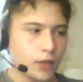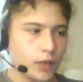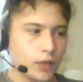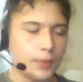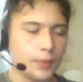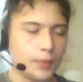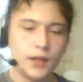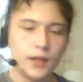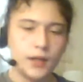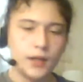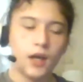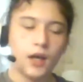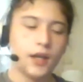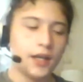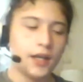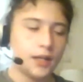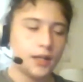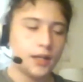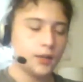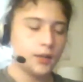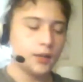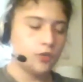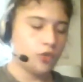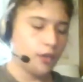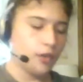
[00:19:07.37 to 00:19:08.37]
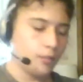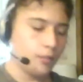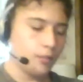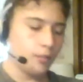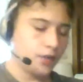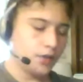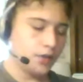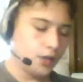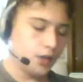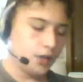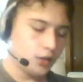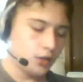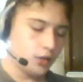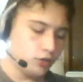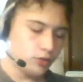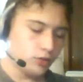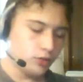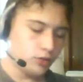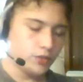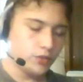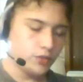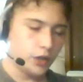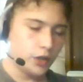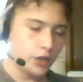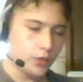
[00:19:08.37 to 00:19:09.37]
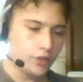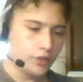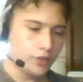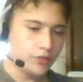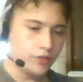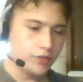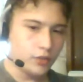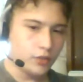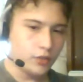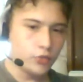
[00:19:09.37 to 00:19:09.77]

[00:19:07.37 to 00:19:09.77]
gonna try the Monday, Tuesday, Wednesday,